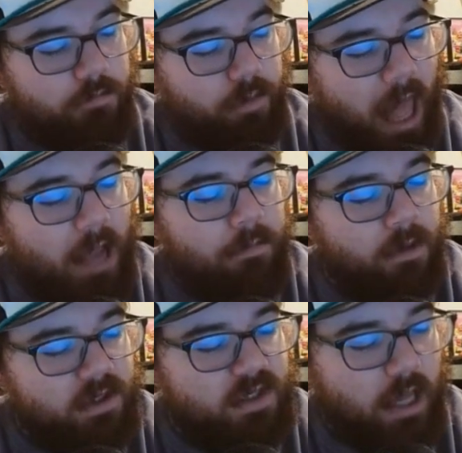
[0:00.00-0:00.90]

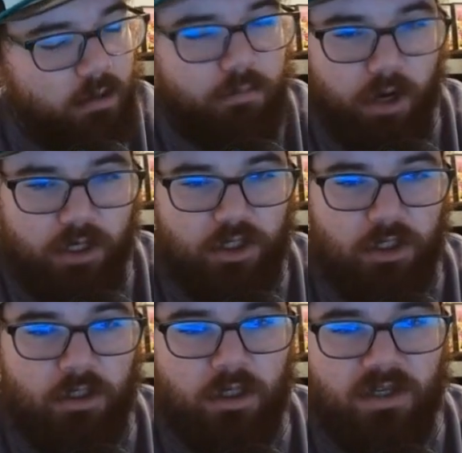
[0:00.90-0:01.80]
Blackmon
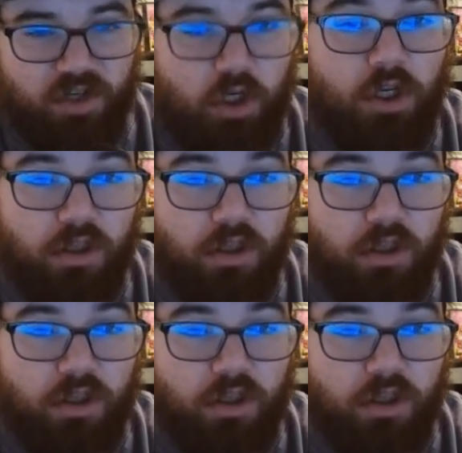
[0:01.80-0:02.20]
celebration is a good